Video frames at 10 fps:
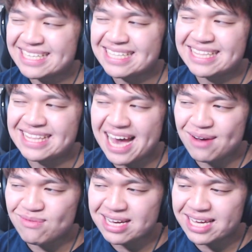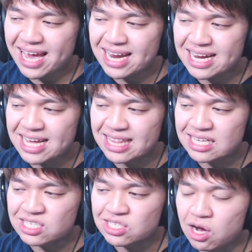that we get in
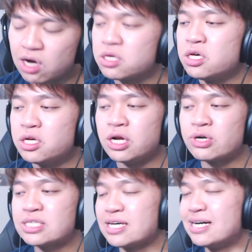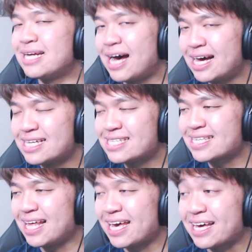this song. Notice Unha's
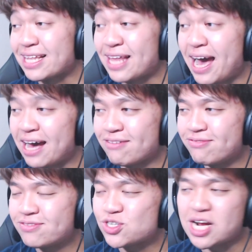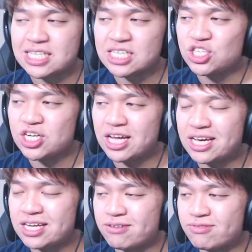like laugh transitioning
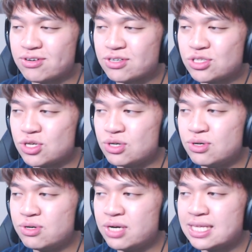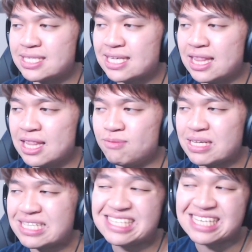into verse 2. It's a little
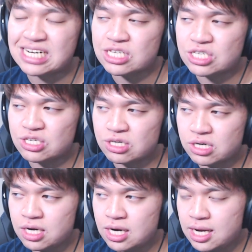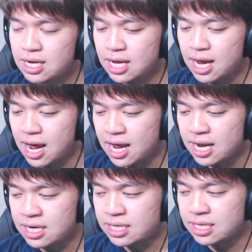bit sinister,
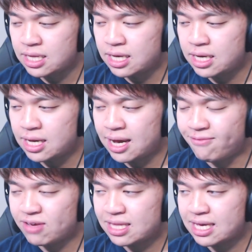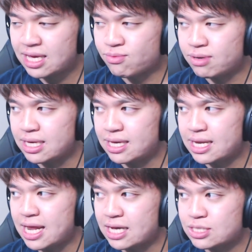and I feel like it really
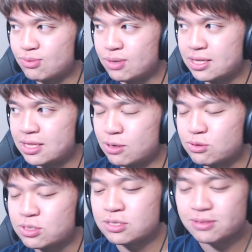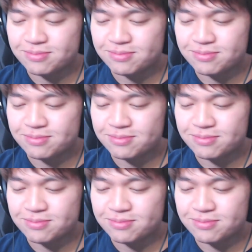connects with those